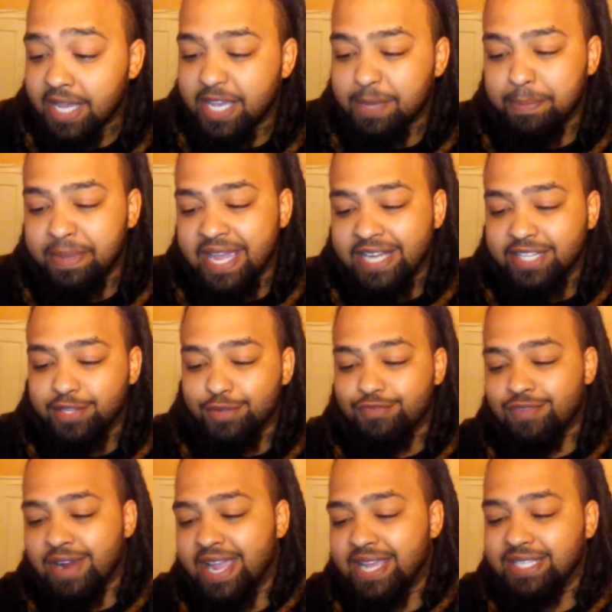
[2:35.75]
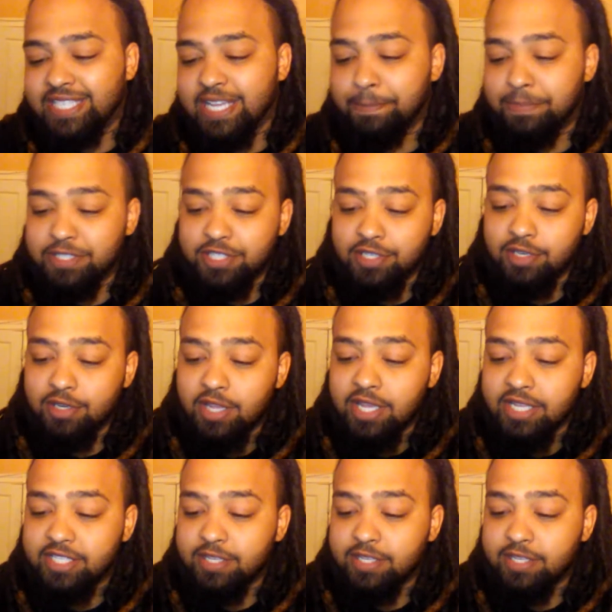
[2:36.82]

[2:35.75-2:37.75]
could be at the right temperature